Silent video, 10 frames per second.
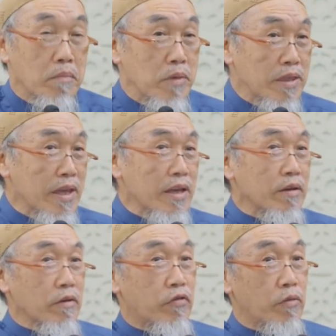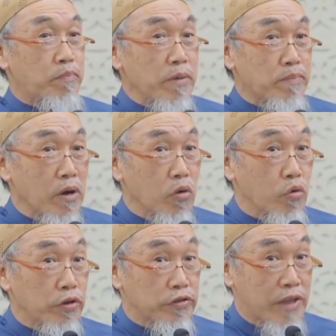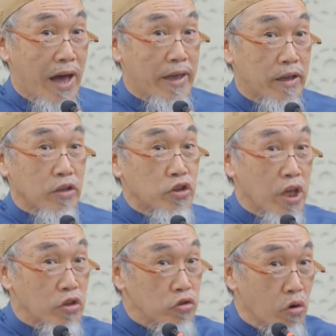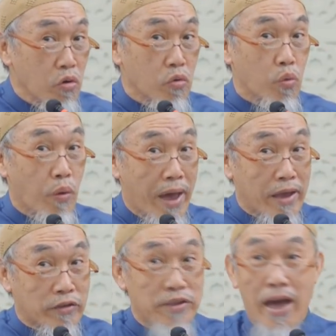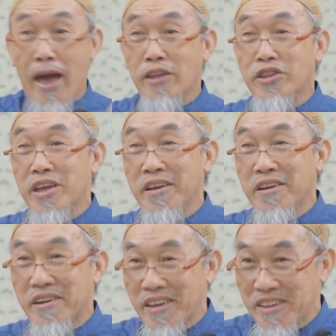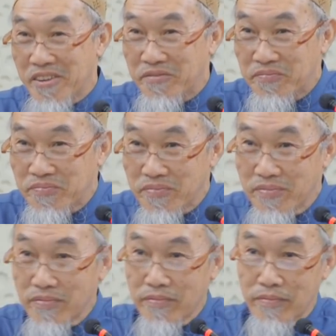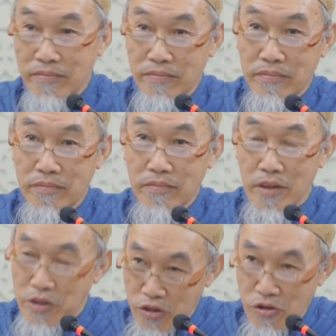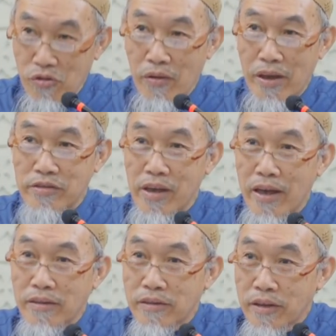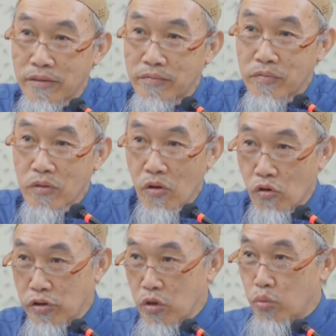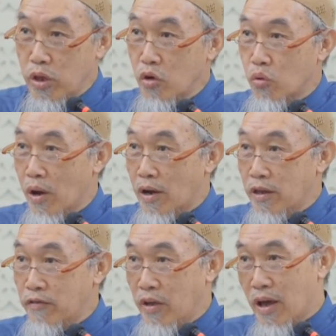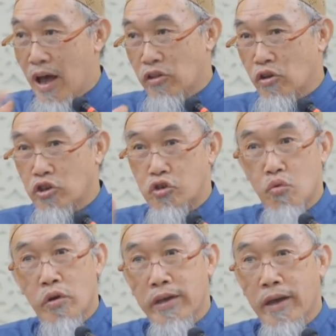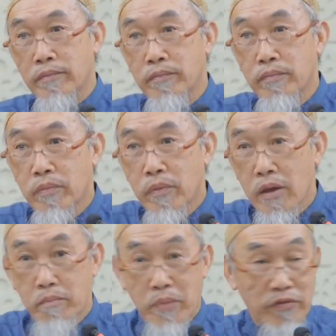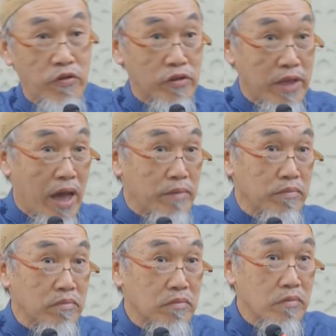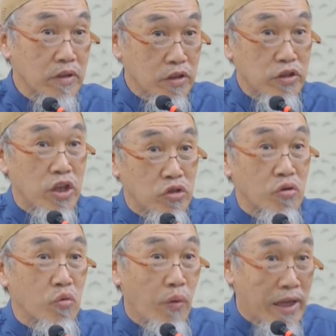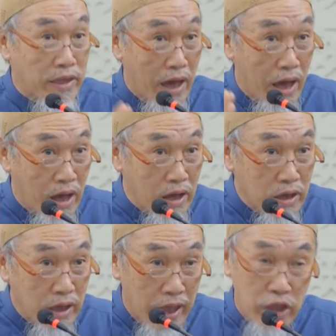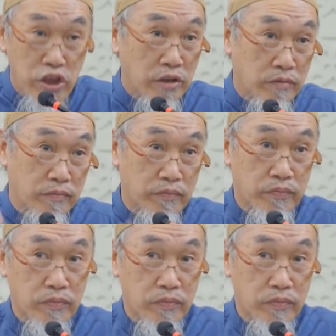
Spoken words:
Meaning, for people who is dying, they know where is their ending already. They know where is their ending. Only we who are living are not sure yet. But for them, they know where they are heading.